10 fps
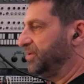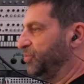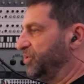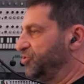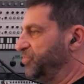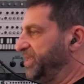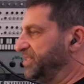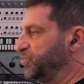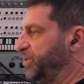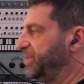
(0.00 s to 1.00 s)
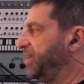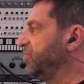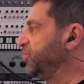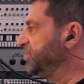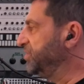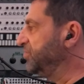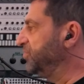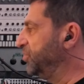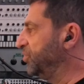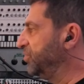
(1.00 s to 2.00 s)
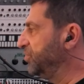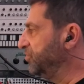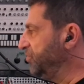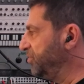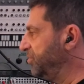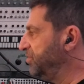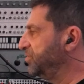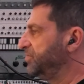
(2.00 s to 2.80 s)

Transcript: which means whether I want it more raw,